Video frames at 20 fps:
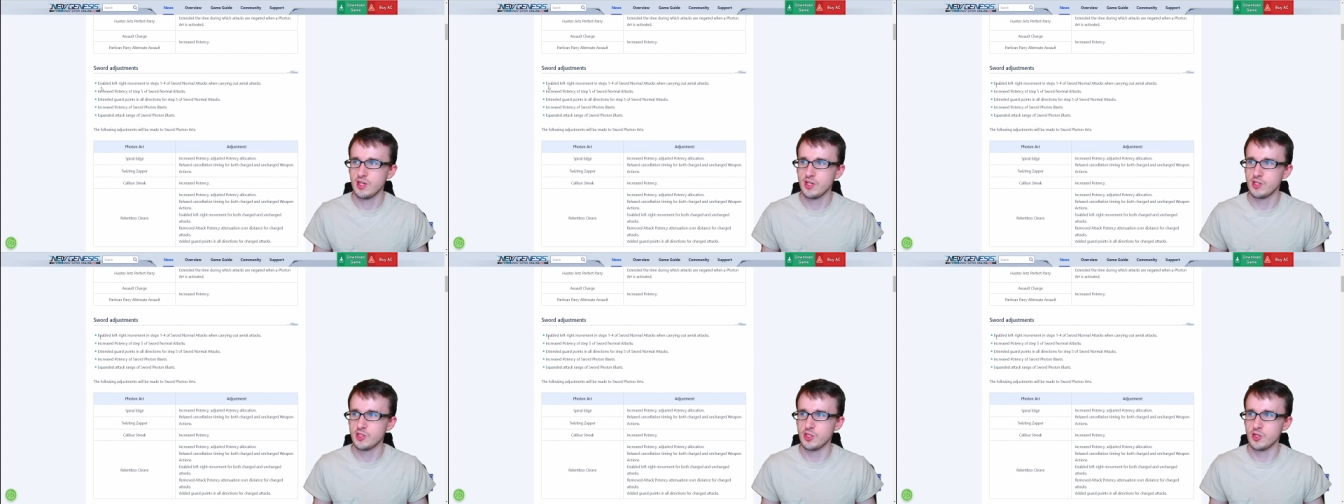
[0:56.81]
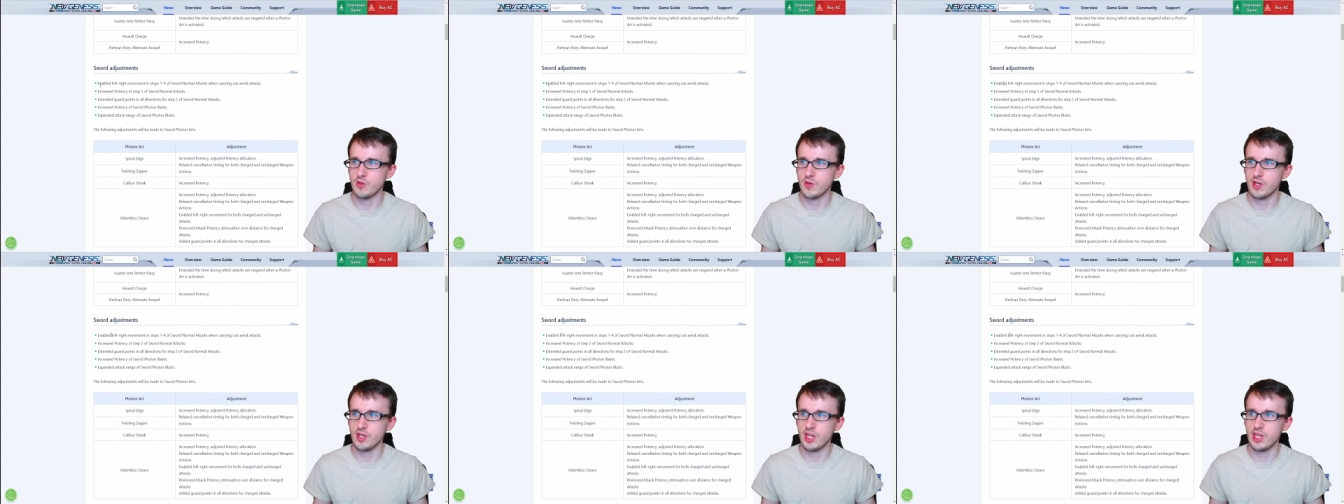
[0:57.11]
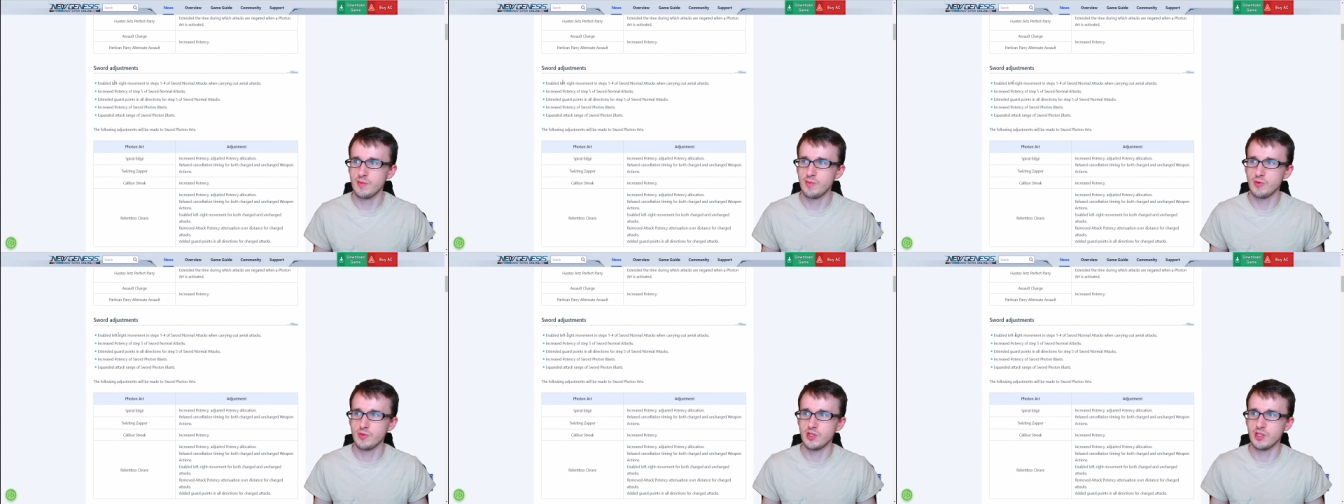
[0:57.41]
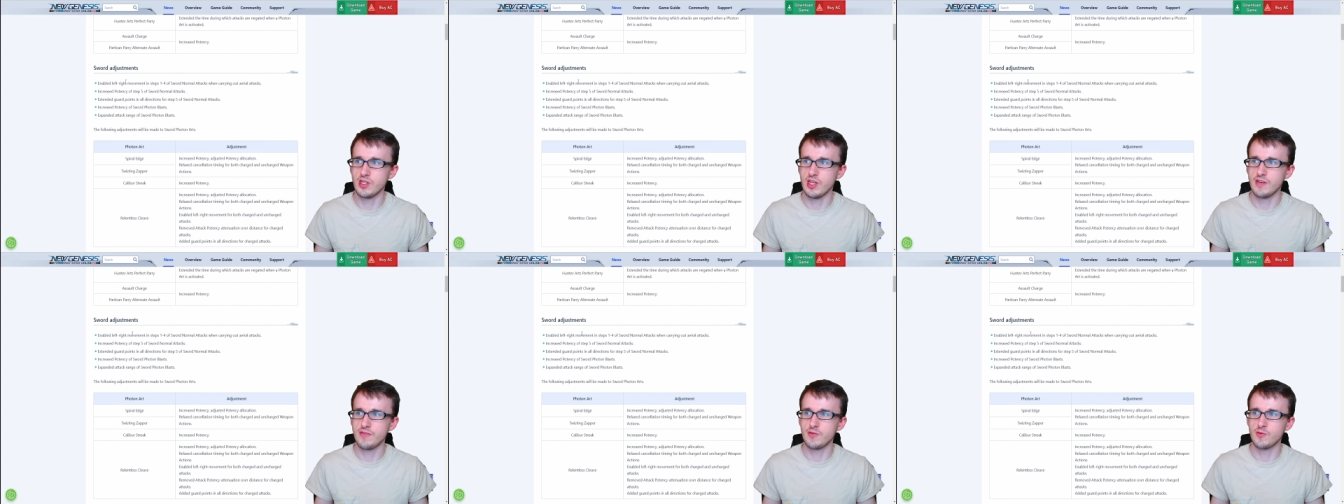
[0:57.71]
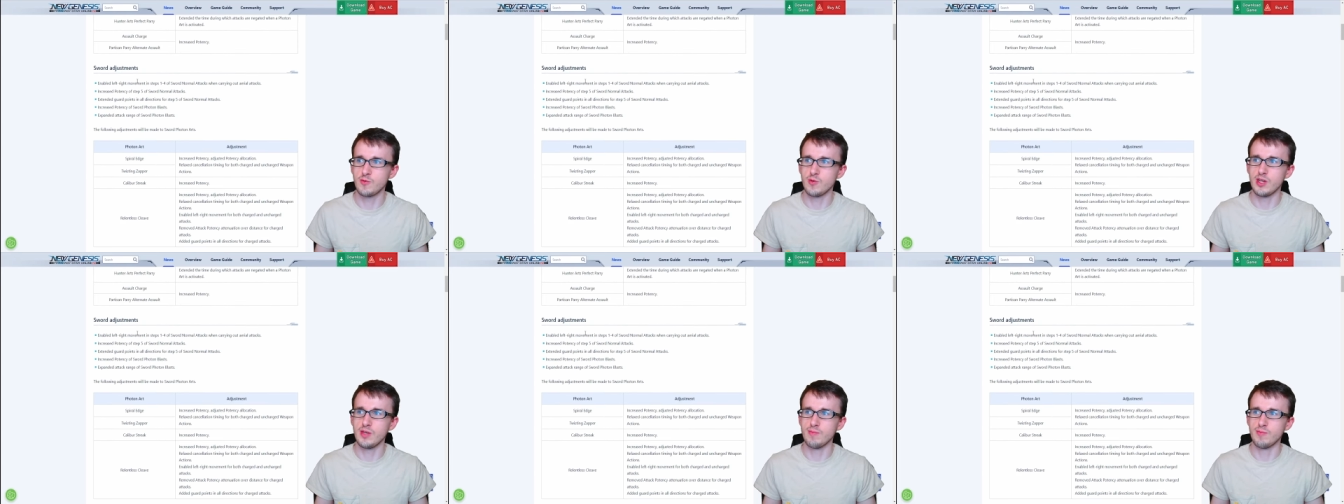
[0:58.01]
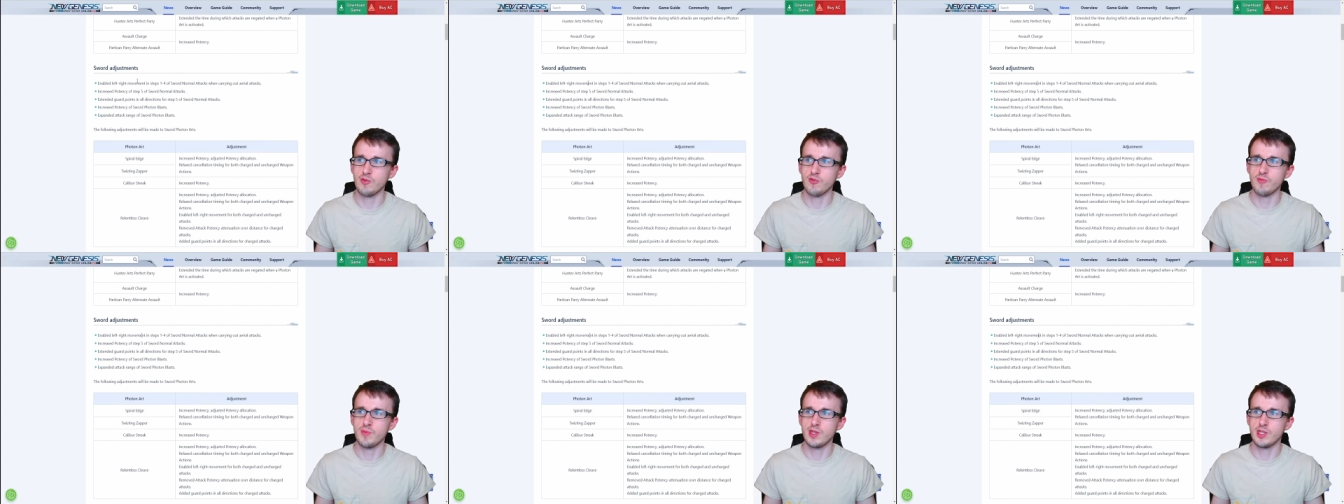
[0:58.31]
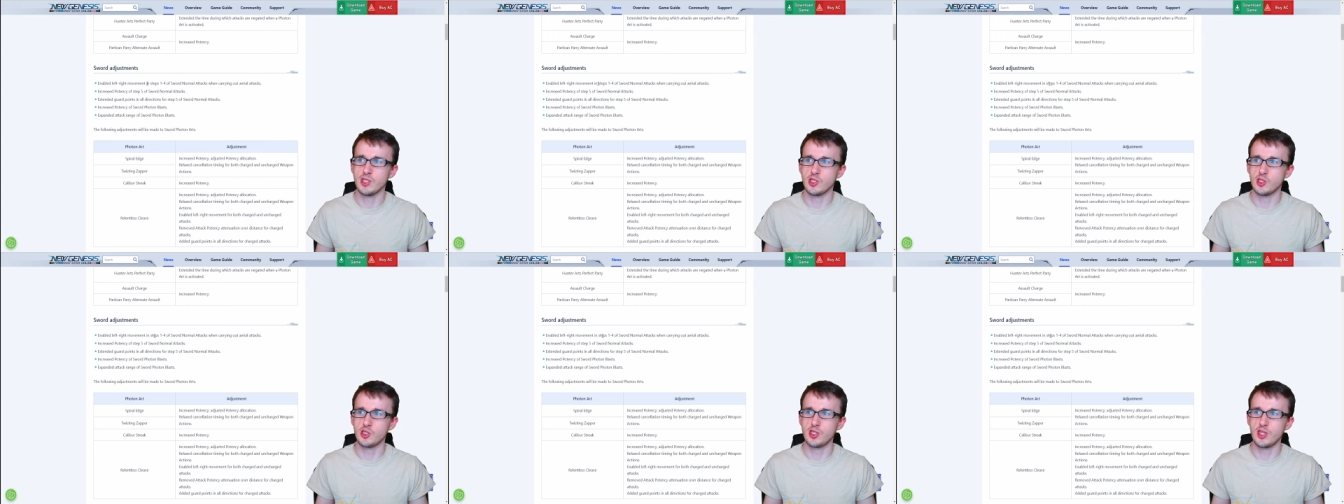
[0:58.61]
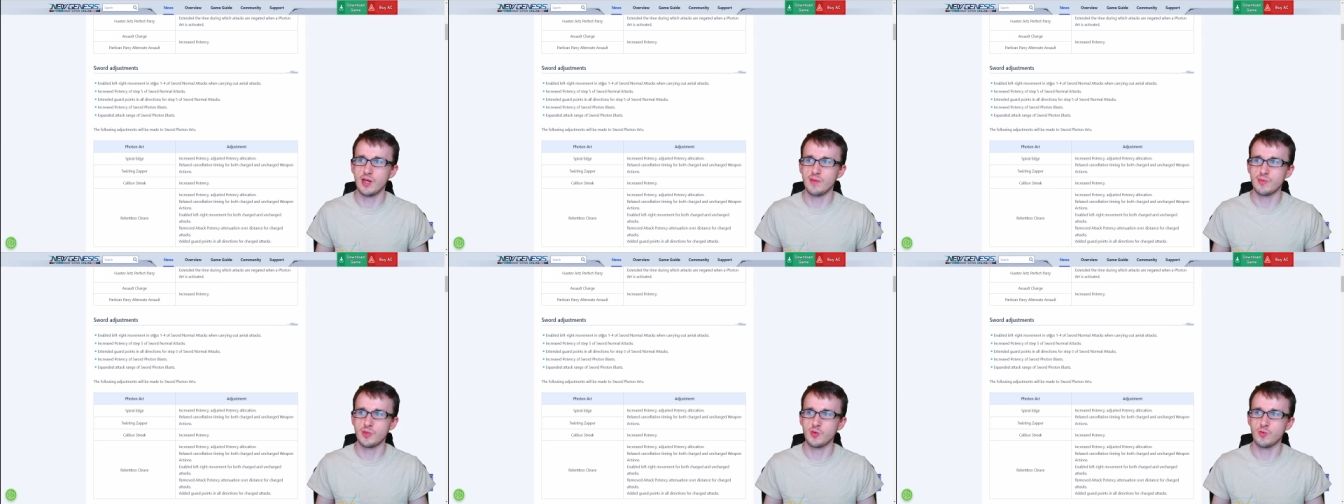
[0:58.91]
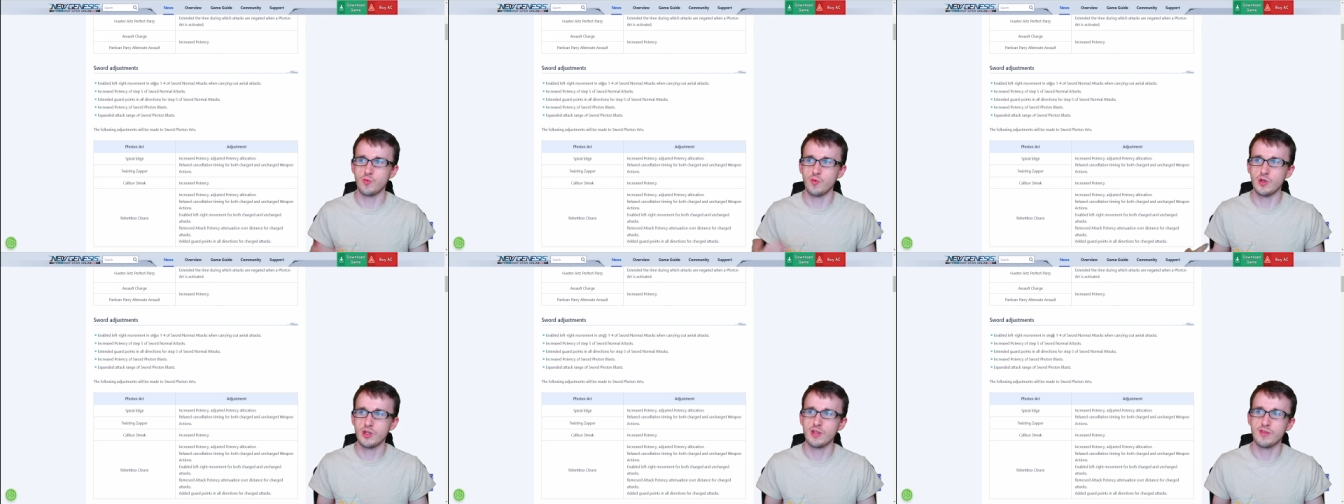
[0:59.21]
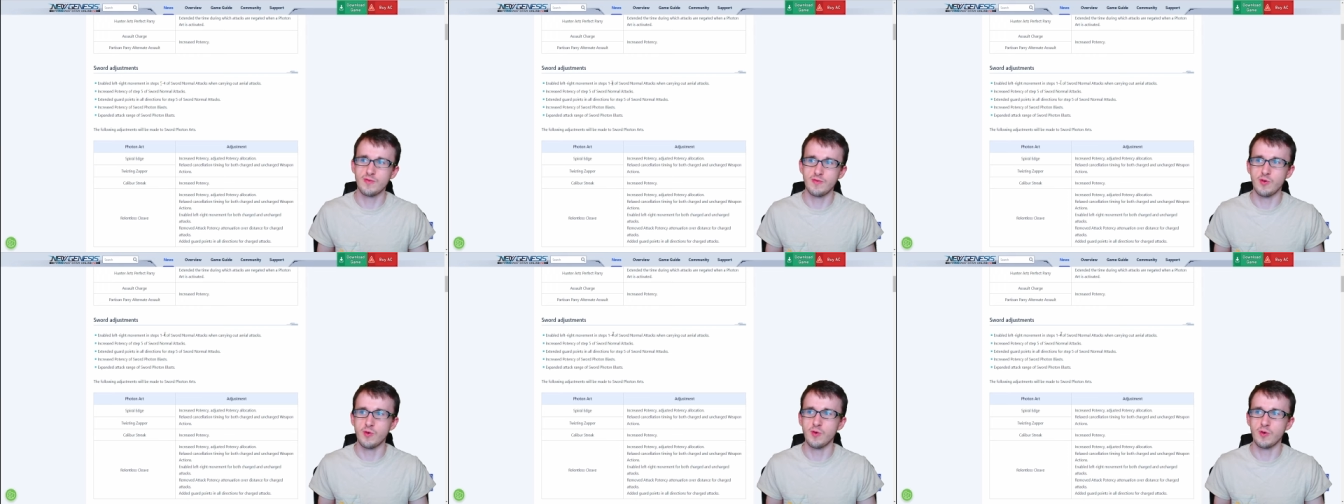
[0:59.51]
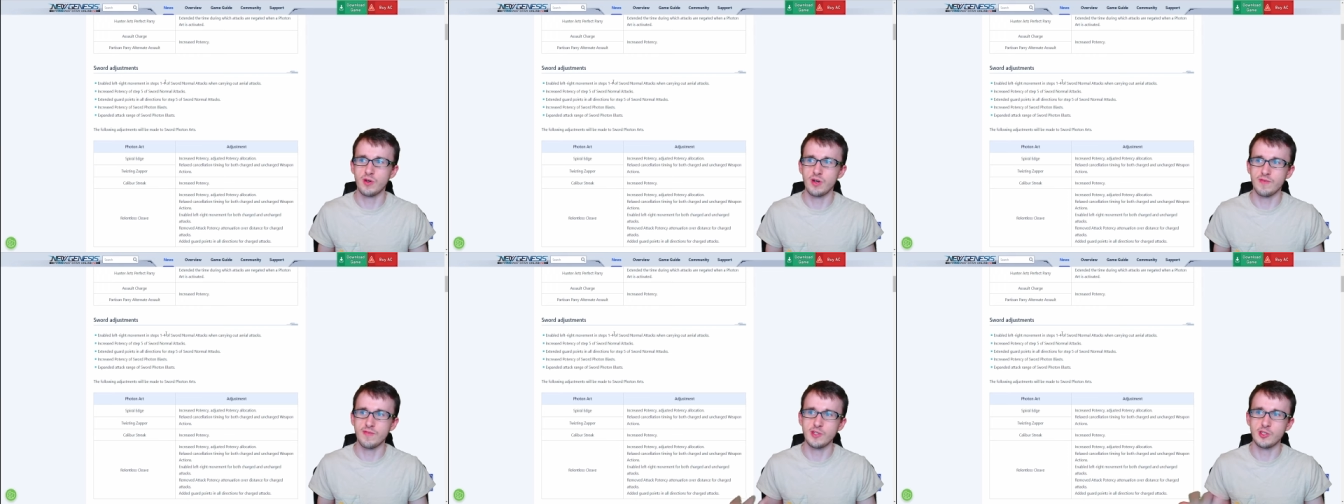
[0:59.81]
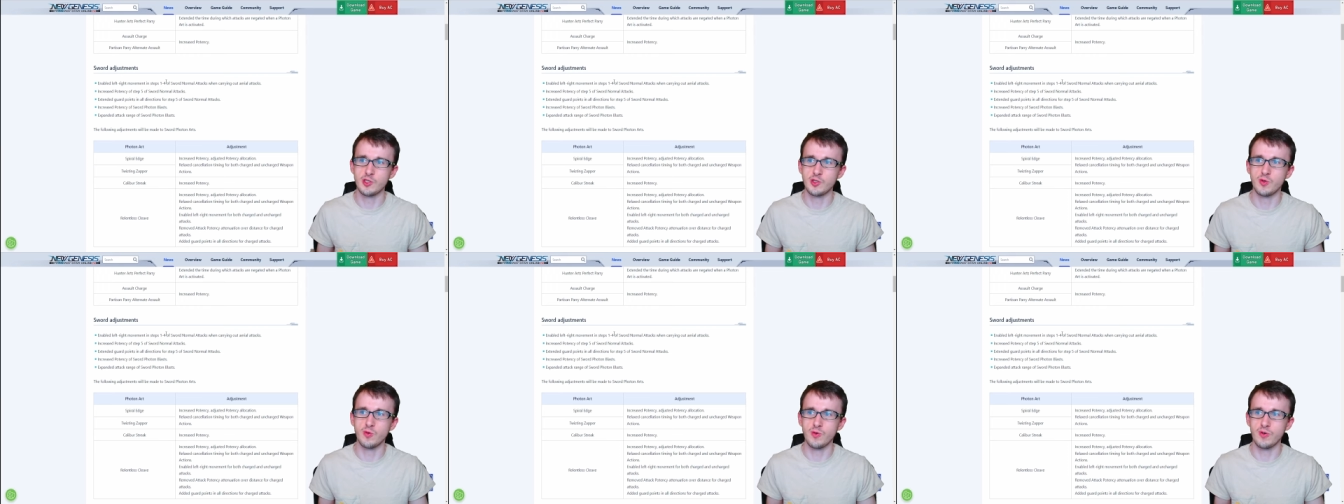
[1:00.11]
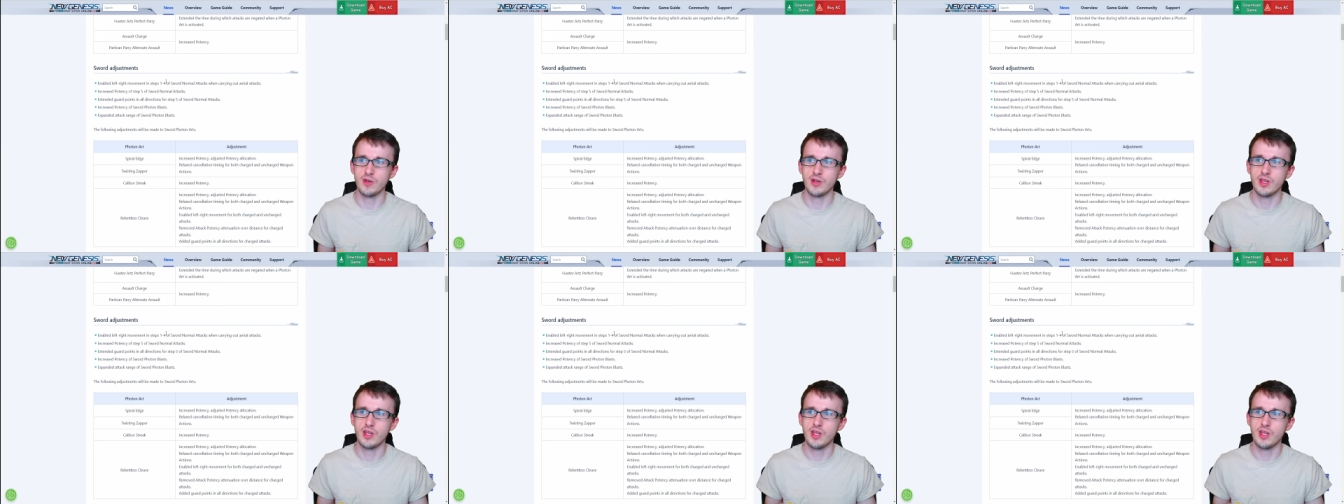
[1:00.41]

So enabled left-right movement in steps 1 to 4 of the sword,